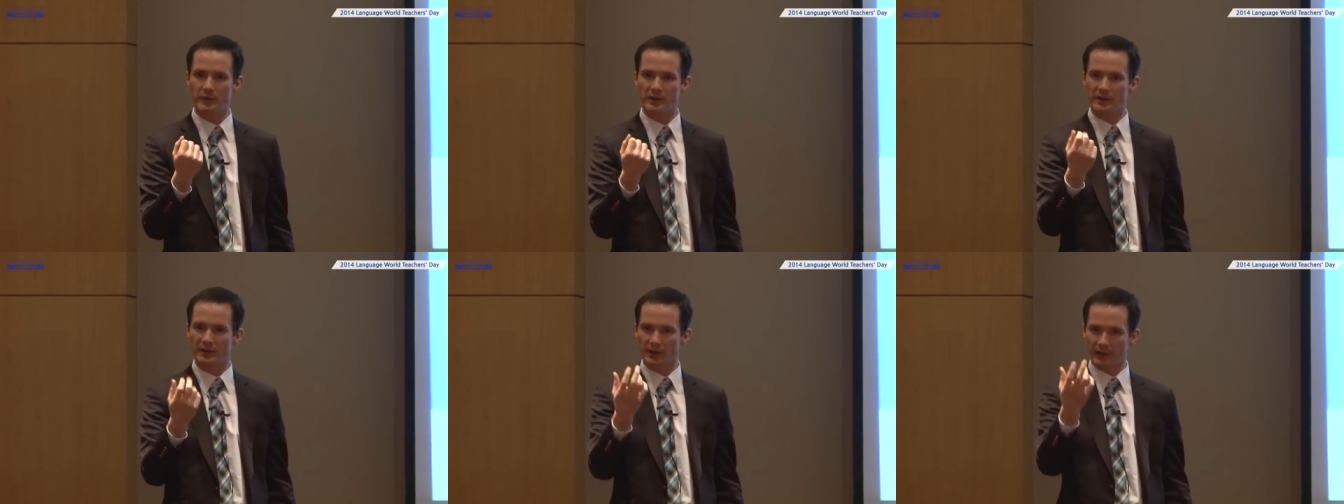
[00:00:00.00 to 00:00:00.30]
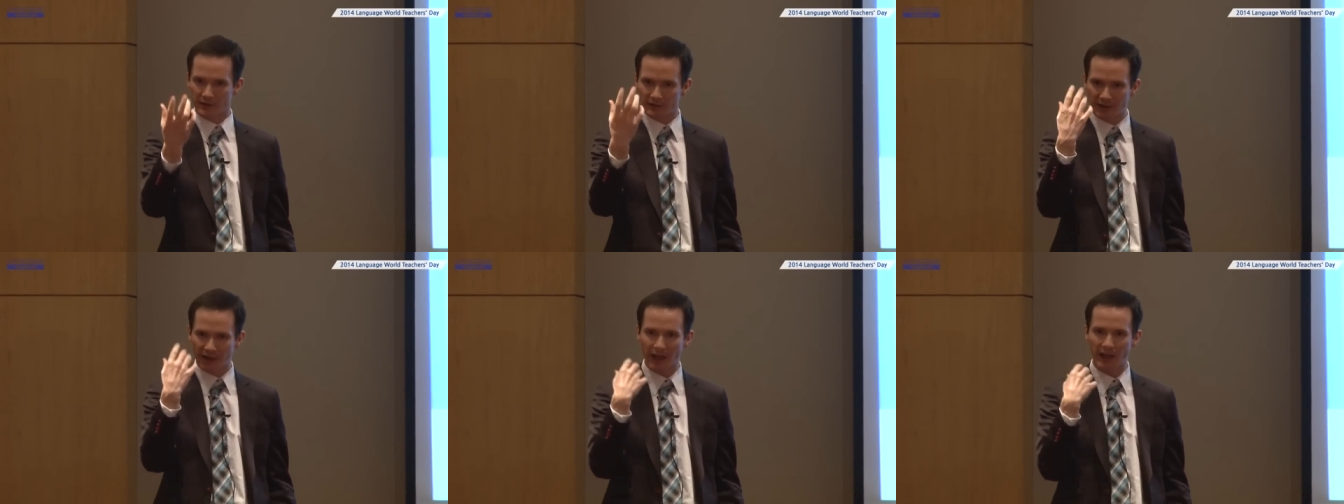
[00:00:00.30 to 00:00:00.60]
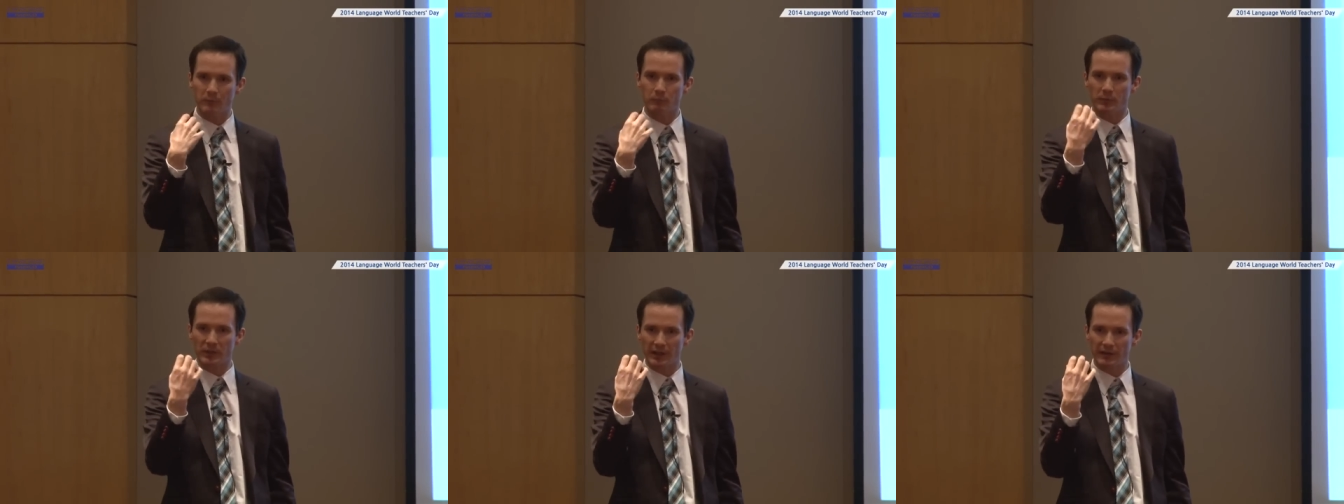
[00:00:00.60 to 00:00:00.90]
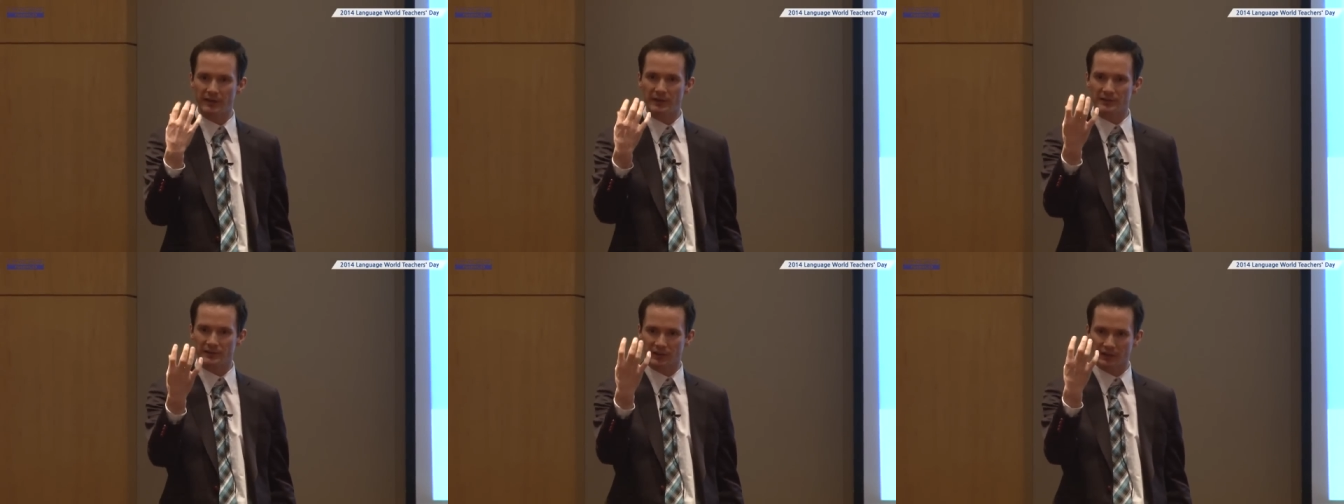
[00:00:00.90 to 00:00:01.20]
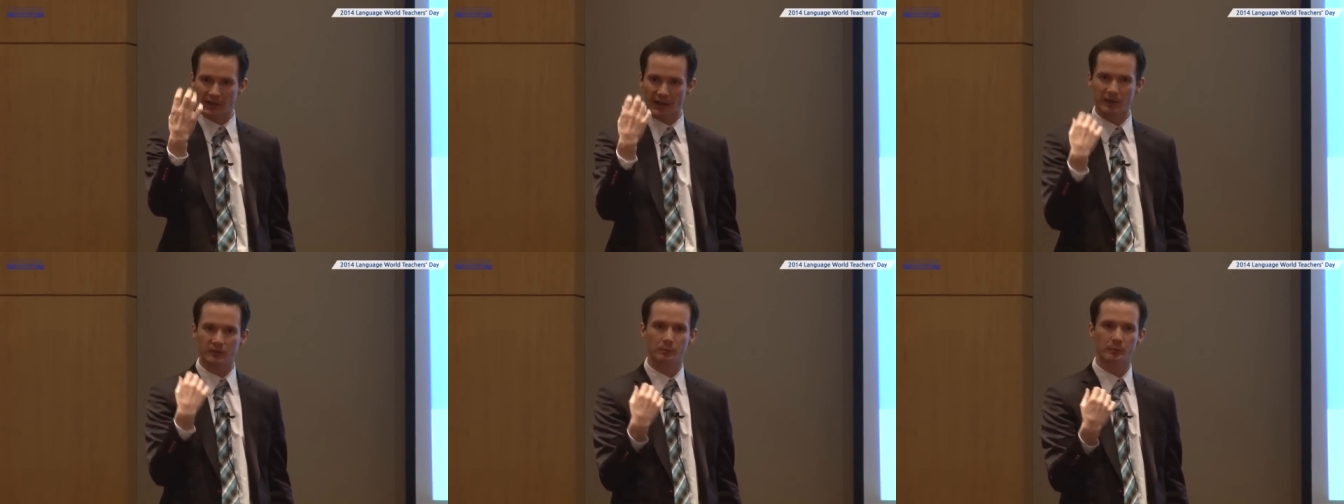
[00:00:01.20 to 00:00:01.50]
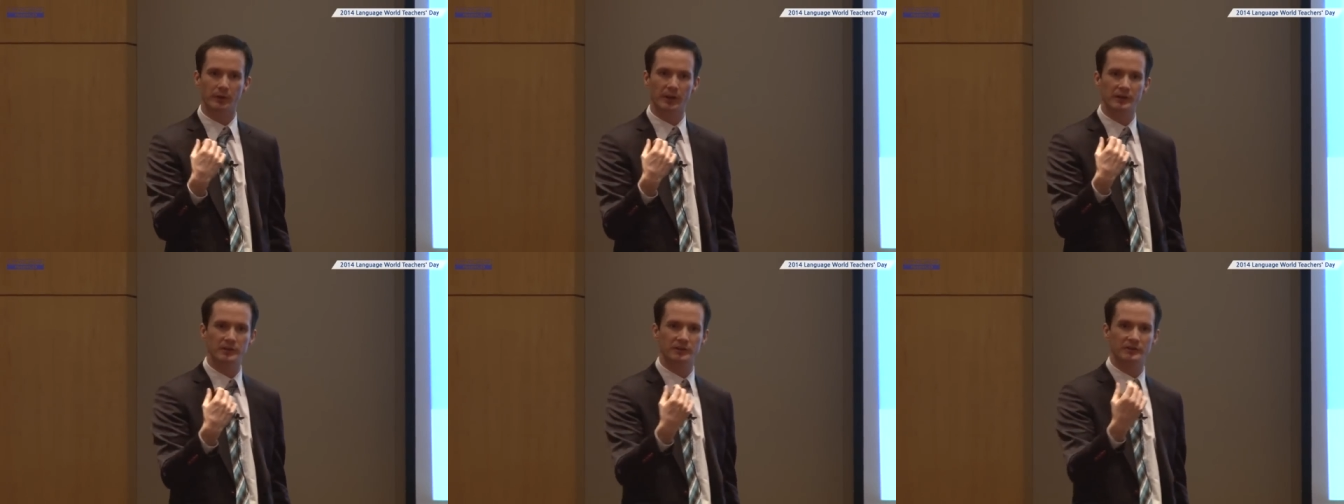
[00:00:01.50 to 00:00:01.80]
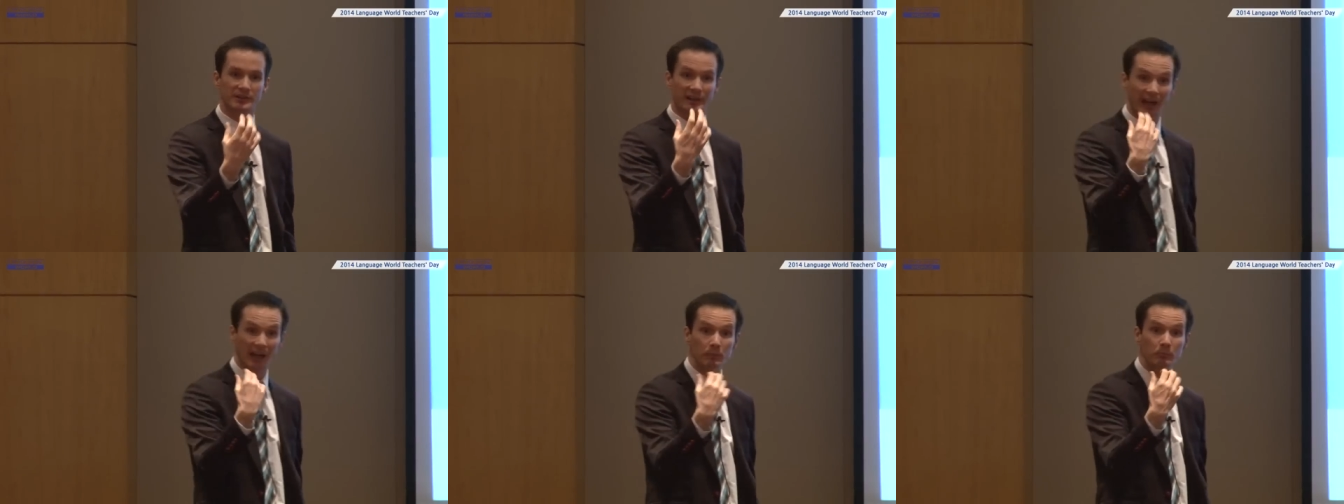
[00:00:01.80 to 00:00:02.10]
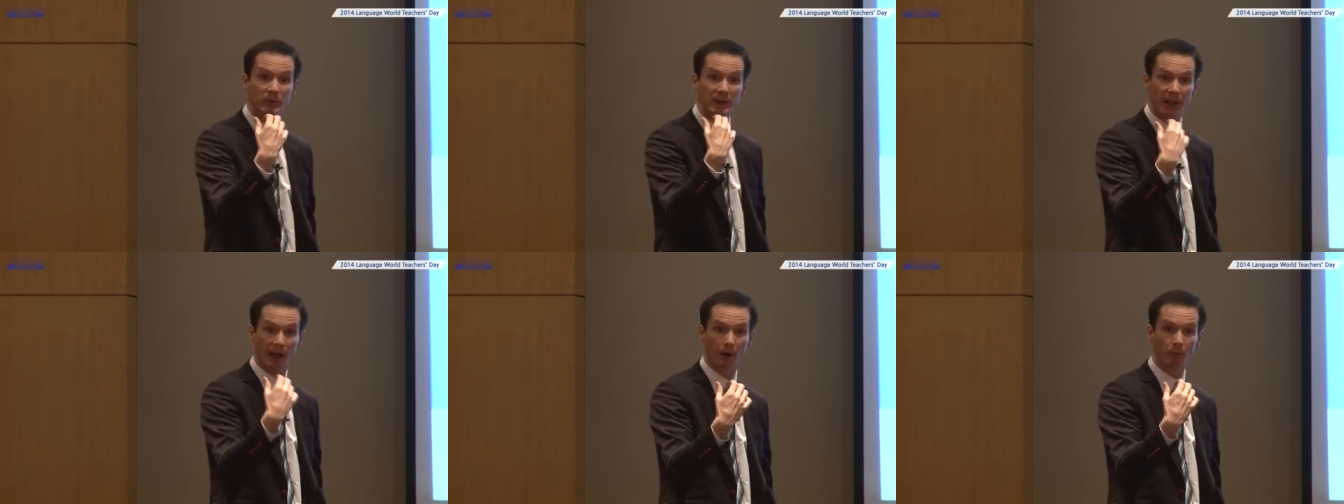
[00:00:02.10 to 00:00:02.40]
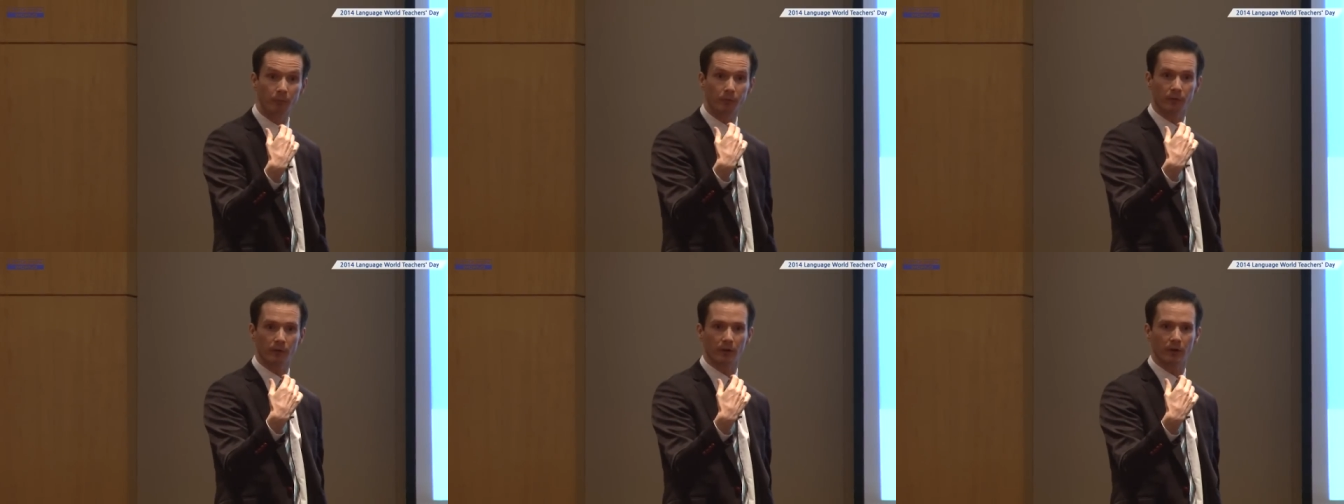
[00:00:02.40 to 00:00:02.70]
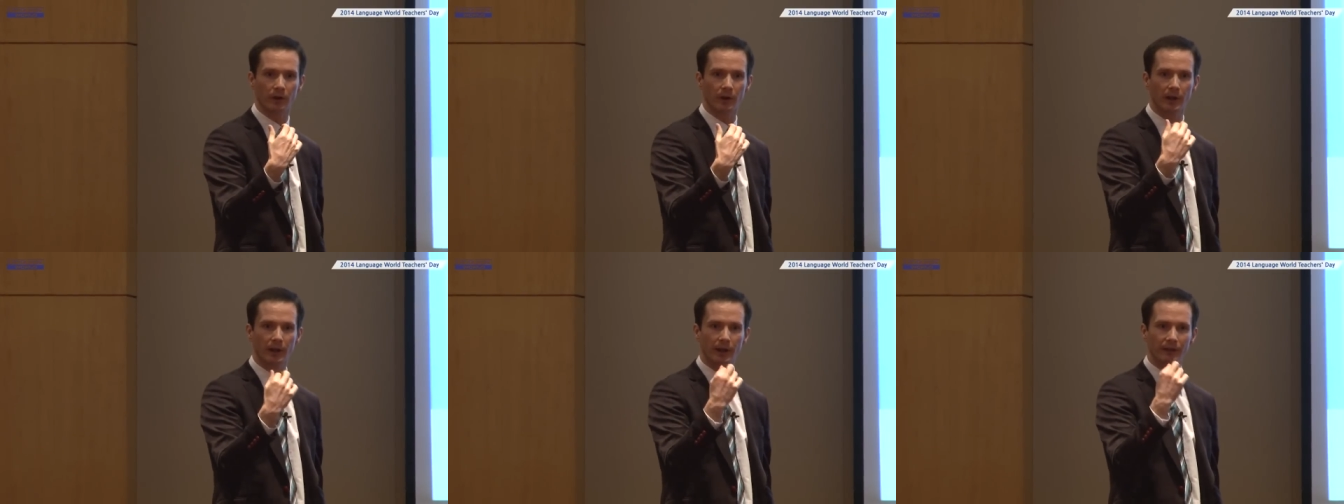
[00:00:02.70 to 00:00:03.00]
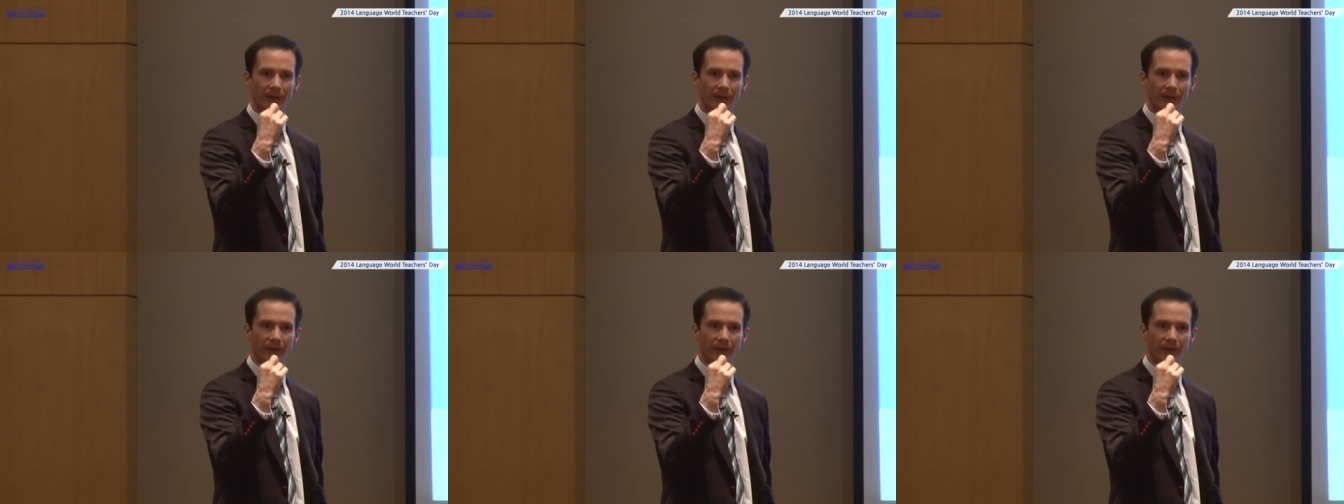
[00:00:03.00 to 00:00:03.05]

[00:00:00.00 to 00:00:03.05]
it can be, these explanations can be helpful.